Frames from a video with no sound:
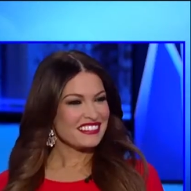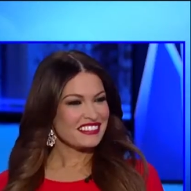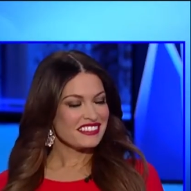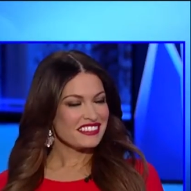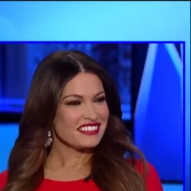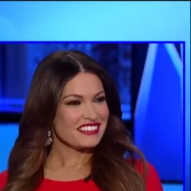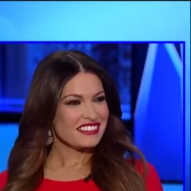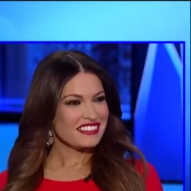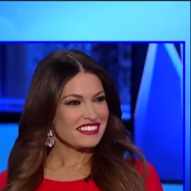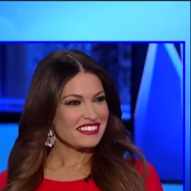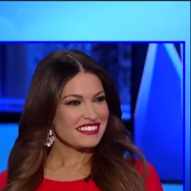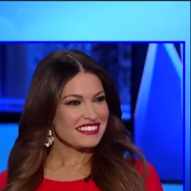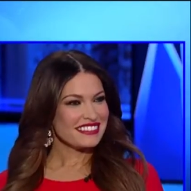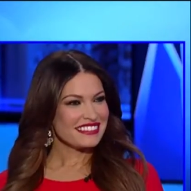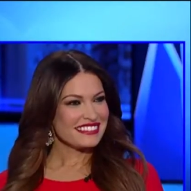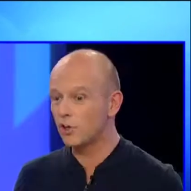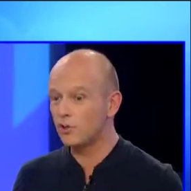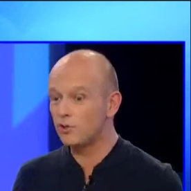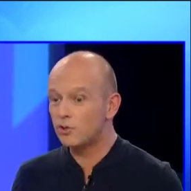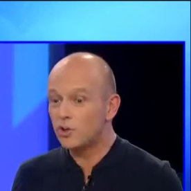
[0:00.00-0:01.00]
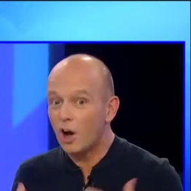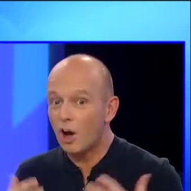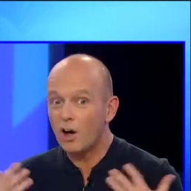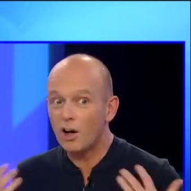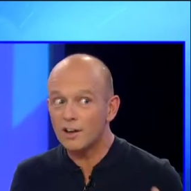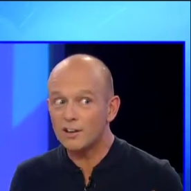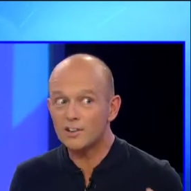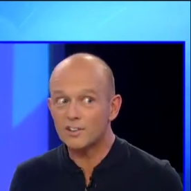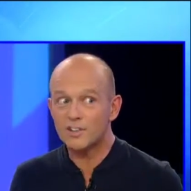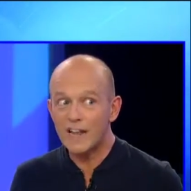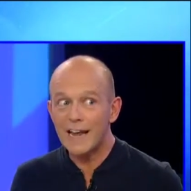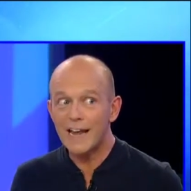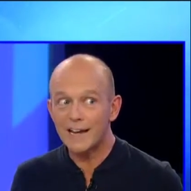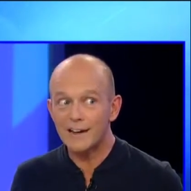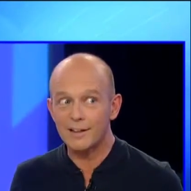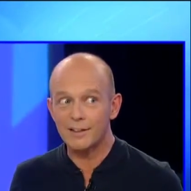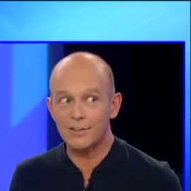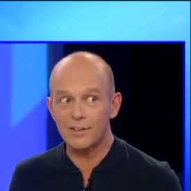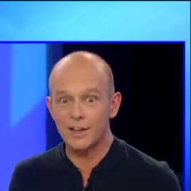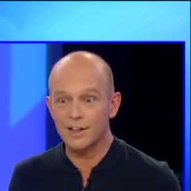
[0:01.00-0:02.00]
out in California. You can't say
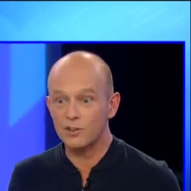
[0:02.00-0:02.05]
anything.